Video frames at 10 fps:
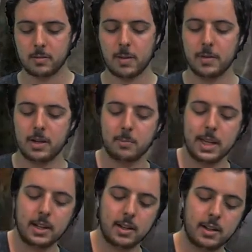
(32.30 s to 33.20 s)
rubbing our
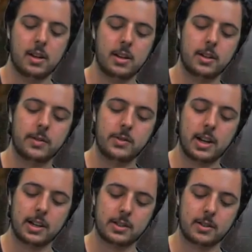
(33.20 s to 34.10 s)
meat in honor of
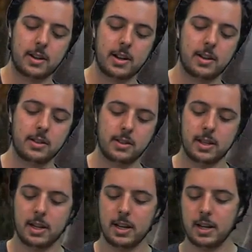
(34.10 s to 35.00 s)
Dragon's Crown
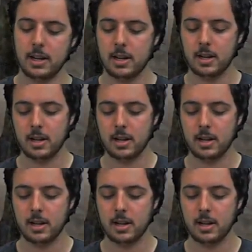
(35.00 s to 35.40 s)
today.